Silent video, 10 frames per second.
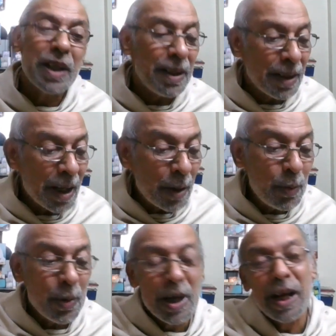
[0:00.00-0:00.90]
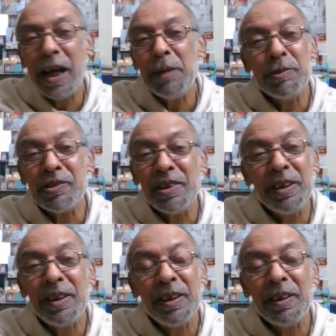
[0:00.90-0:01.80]
and now I am
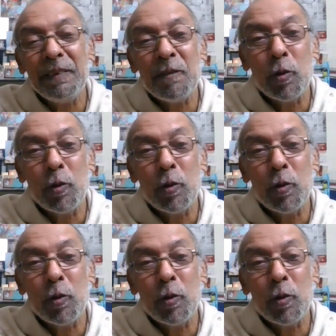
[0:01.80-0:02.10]
sinking.